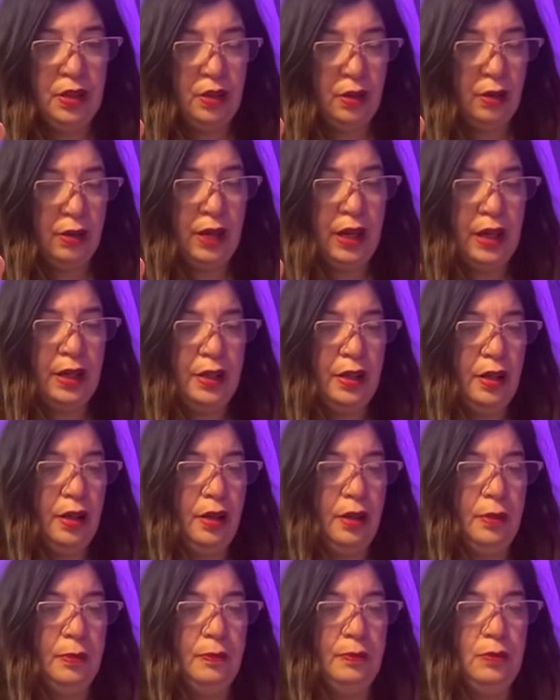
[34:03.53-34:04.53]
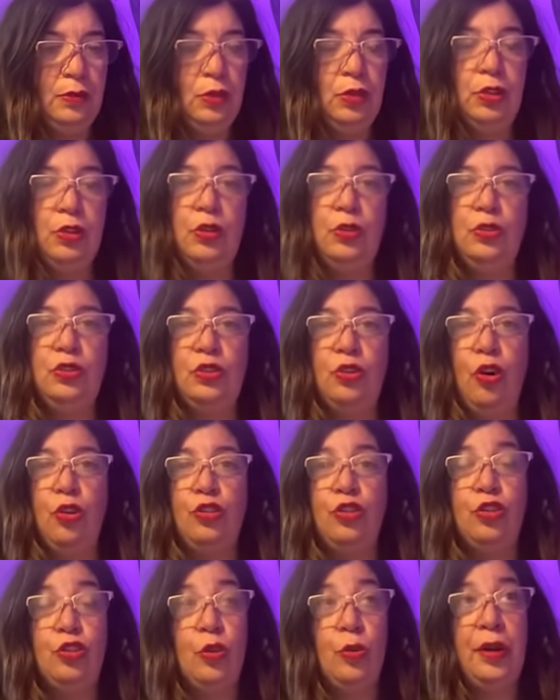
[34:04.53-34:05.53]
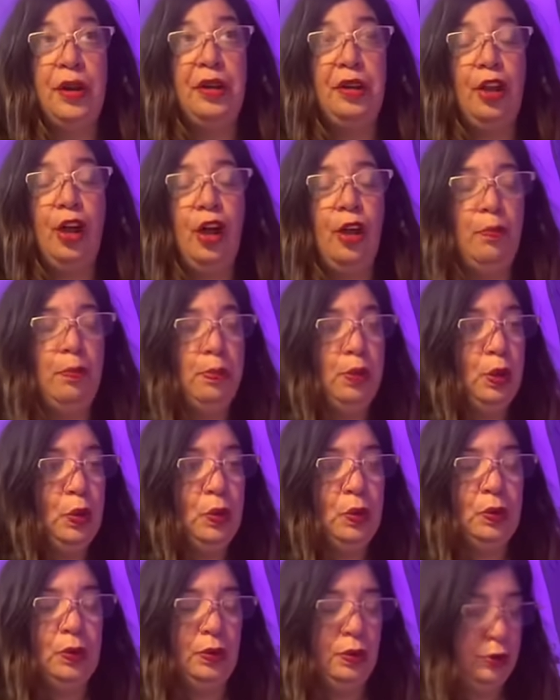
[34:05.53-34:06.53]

Okay, um, you could use, or you could wear a lot of blue,